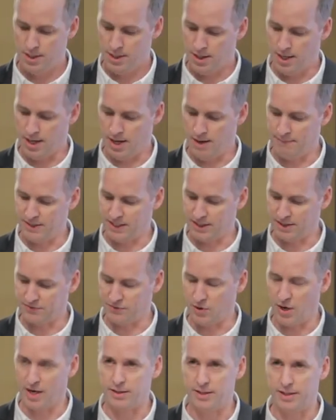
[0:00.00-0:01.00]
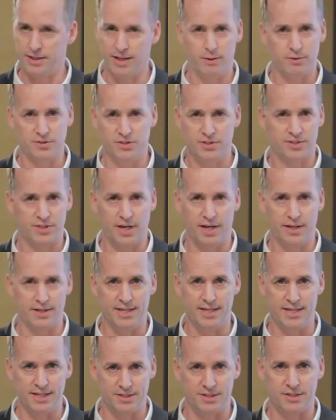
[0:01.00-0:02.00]
uh, because frankly that was just kind of
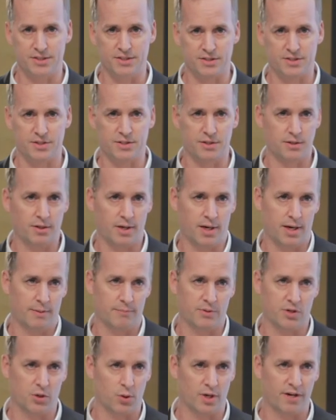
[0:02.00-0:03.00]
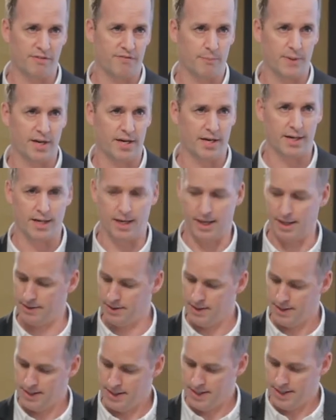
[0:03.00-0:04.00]
the easiest uh, degree for me to
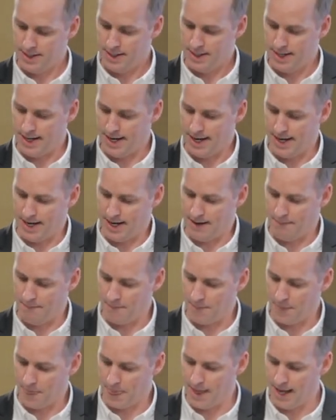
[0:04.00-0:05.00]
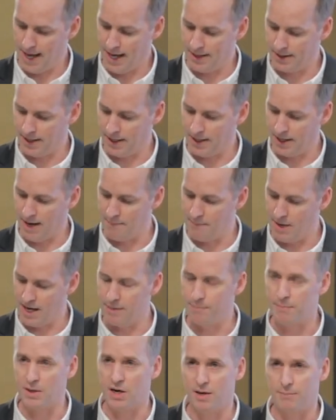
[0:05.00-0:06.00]
get. Um, and then I met
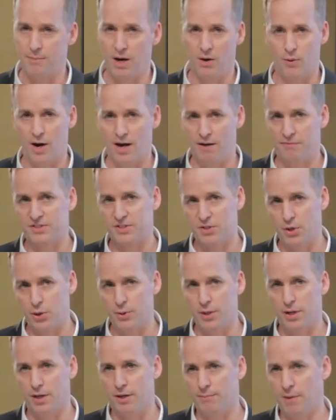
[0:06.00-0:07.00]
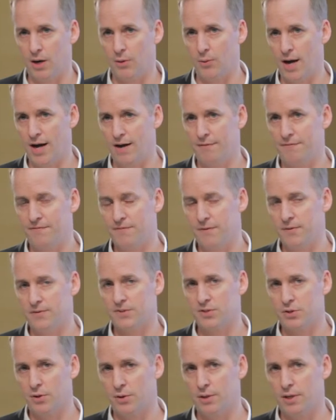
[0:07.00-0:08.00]
and married my wife Sonia. And my wife
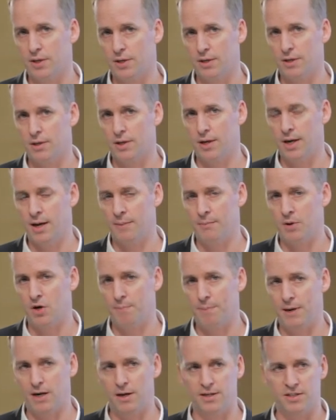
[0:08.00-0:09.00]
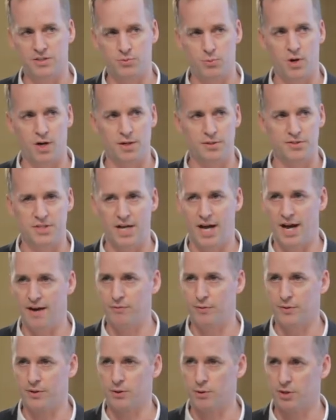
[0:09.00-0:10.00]
Sonia, um, her parents were on
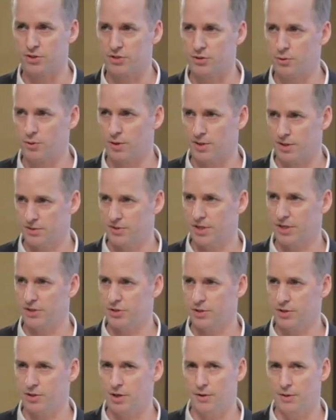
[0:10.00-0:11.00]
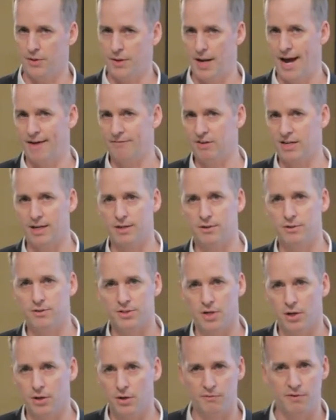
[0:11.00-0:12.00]
staff with a Christian organization called the
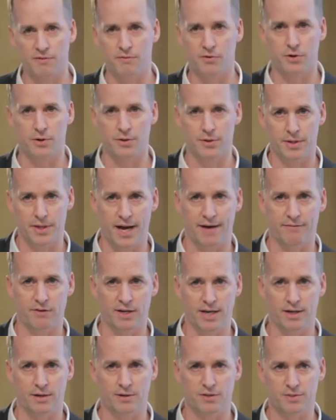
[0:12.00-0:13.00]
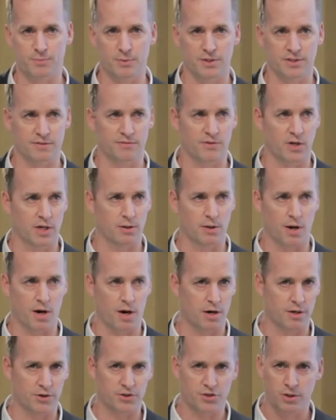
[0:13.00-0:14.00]
Navigators. I don't know if you've heard of the Navigators, but it's a very
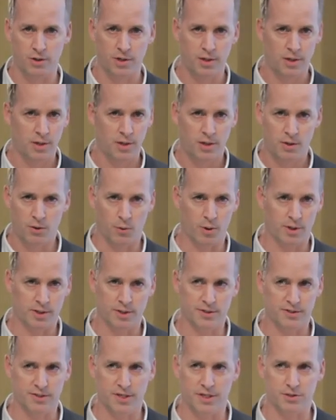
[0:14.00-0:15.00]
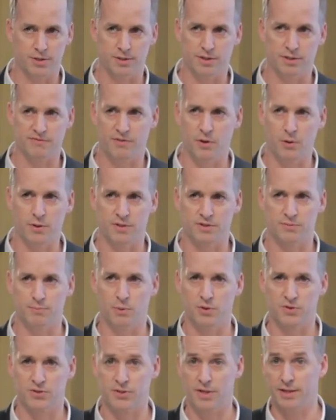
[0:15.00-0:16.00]
large organization that's focused
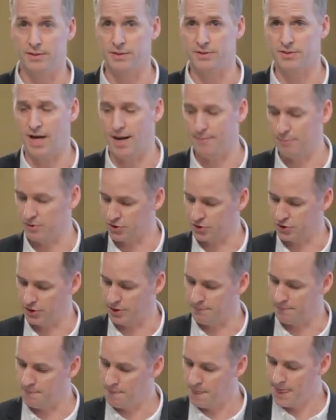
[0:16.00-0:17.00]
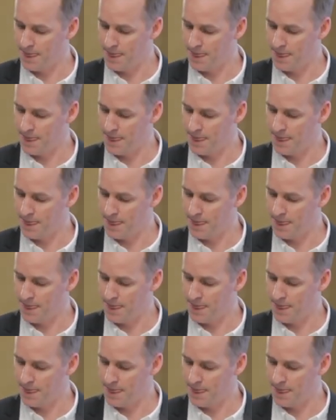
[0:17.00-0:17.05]
mostly on discipleship.